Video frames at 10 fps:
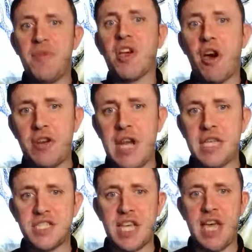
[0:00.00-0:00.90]
the gun,
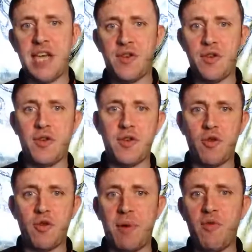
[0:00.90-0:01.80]
let's say.
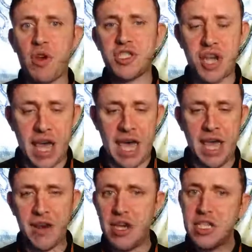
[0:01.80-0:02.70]
Don't be rushing
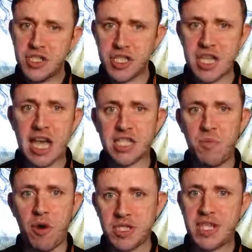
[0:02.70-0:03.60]
ahead. Just take
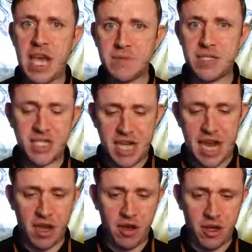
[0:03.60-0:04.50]
small steps and
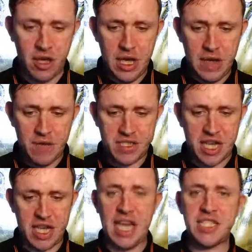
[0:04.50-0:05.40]
check out the
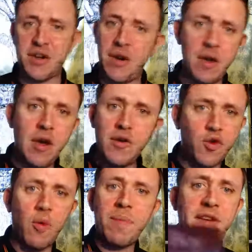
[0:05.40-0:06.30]
situation.
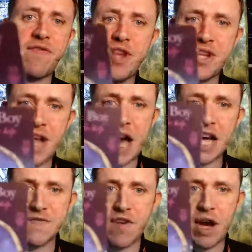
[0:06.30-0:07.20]
Don't be afraid to
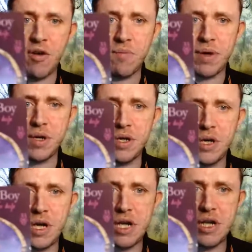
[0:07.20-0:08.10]
ask for help.
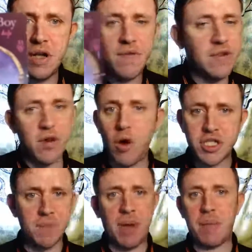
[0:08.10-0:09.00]
There's
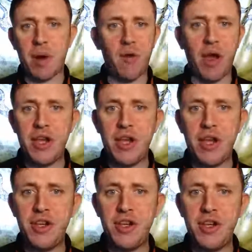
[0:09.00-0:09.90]
lots of people around
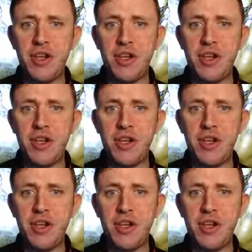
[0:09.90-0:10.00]
you,